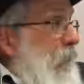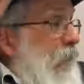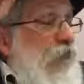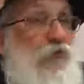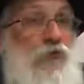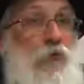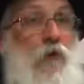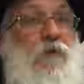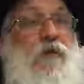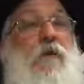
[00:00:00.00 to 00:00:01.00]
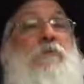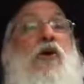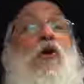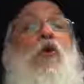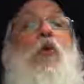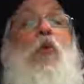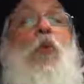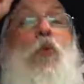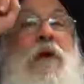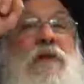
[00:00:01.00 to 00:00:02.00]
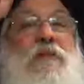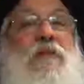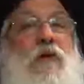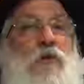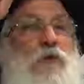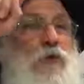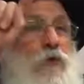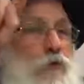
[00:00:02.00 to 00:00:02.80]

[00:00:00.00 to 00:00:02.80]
to destroy them with the